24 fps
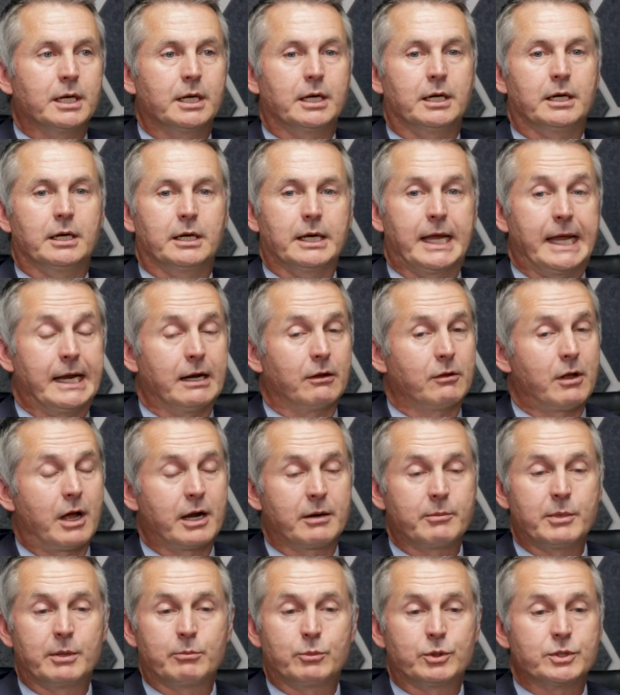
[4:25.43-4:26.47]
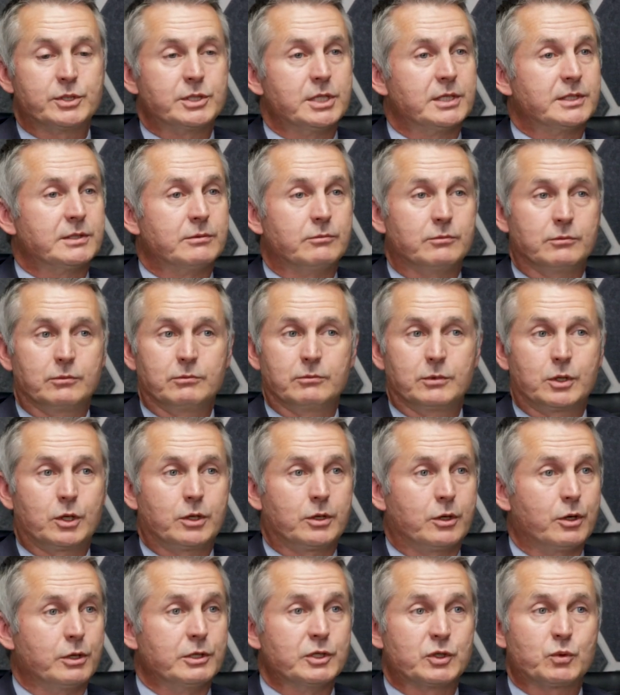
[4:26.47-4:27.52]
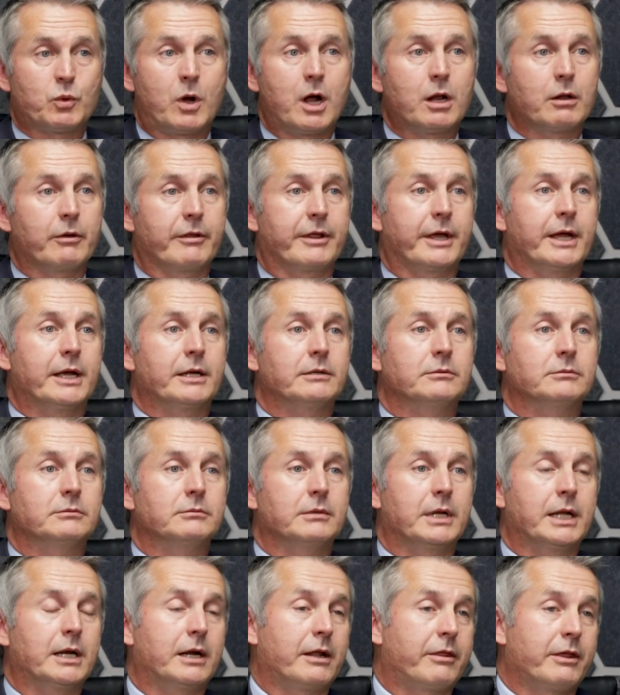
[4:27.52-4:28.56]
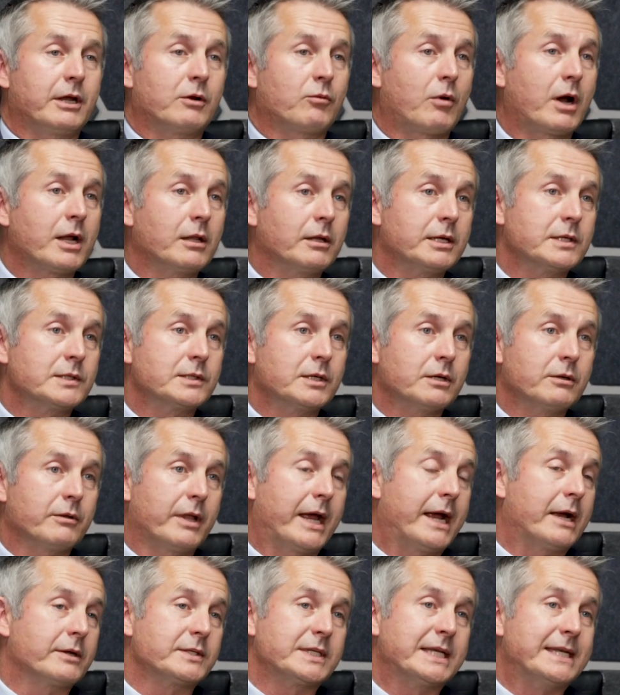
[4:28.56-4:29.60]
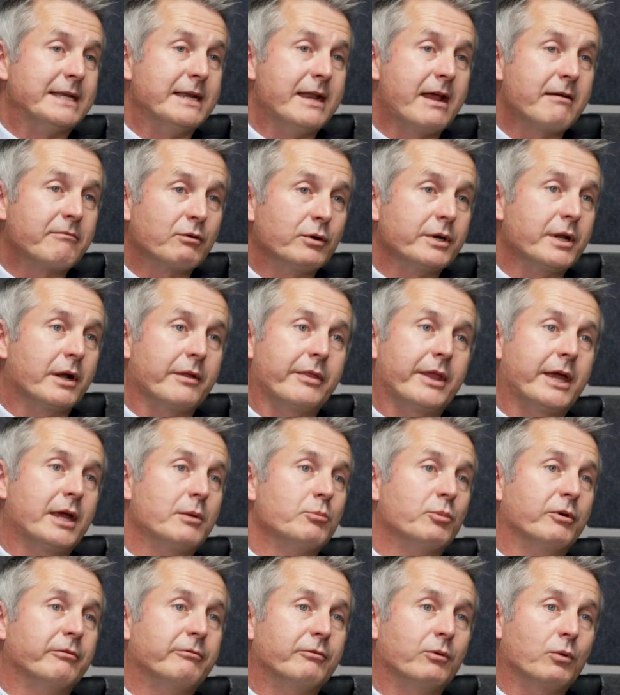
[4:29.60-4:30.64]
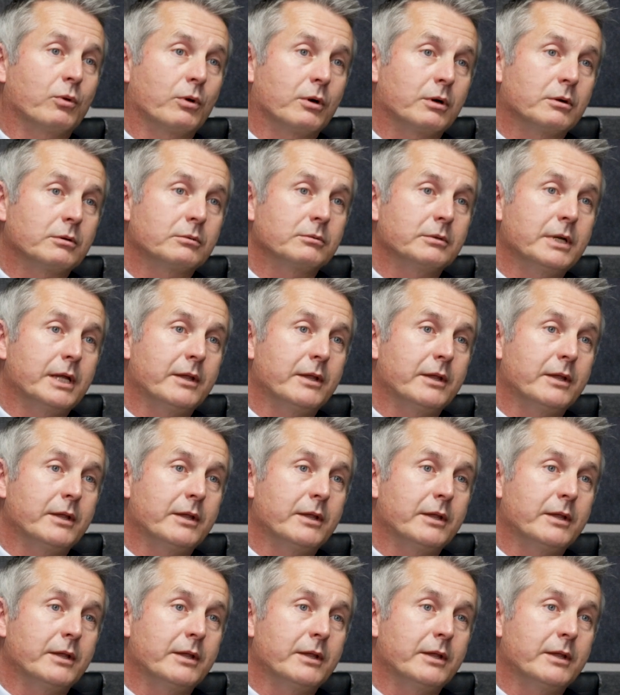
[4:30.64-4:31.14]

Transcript: And a lot of members just couldn't swallow that. And I think rightly so. The House had never done that before.